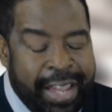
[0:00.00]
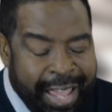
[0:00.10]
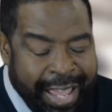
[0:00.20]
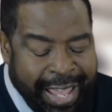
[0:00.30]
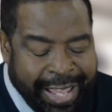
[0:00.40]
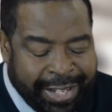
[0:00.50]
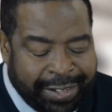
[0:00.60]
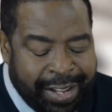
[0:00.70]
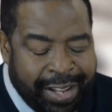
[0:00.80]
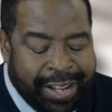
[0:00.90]

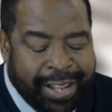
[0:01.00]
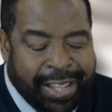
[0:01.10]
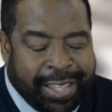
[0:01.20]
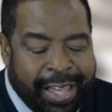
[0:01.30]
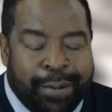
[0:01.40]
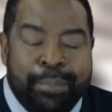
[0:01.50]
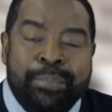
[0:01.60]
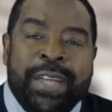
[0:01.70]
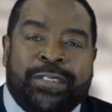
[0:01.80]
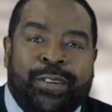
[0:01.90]
and get a
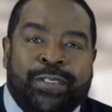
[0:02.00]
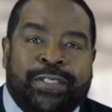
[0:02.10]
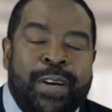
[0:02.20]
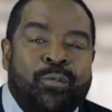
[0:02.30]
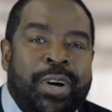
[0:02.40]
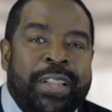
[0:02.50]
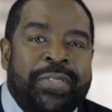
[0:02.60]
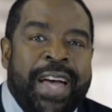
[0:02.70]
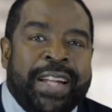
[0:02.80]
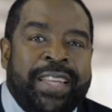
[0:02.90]
mentor, someone
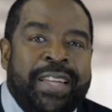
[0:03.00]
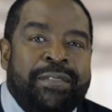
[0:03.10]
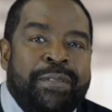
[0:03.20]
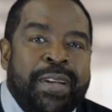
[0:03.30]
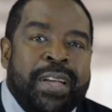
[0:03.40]
that can